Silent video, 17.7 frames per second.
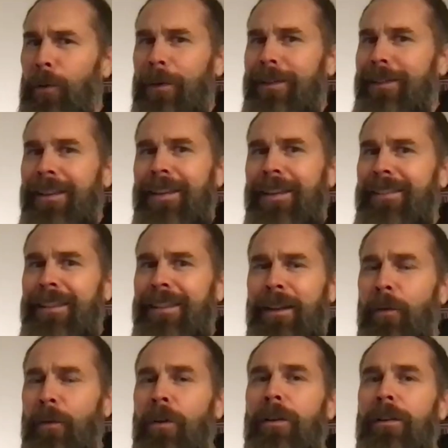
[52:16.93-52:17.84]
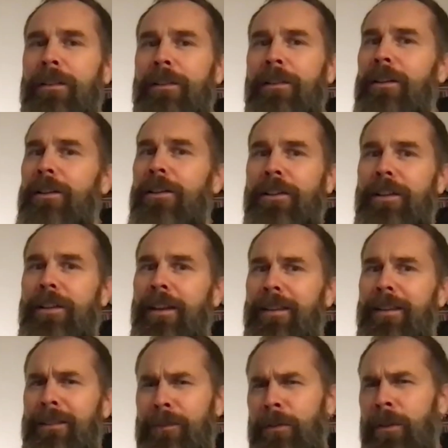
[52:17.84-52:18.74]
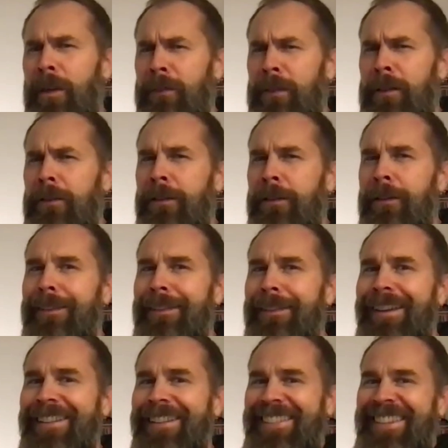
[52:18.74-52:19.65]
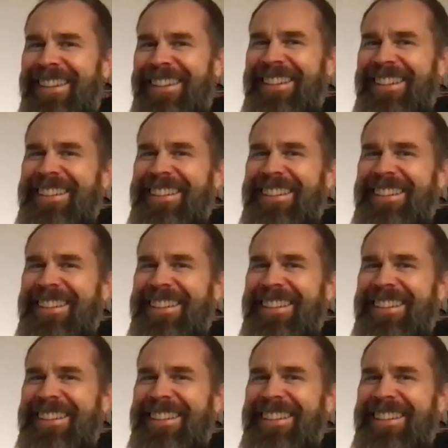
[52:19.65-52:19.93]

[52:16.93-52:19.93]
always ask that. All your guests, do you have industry discount?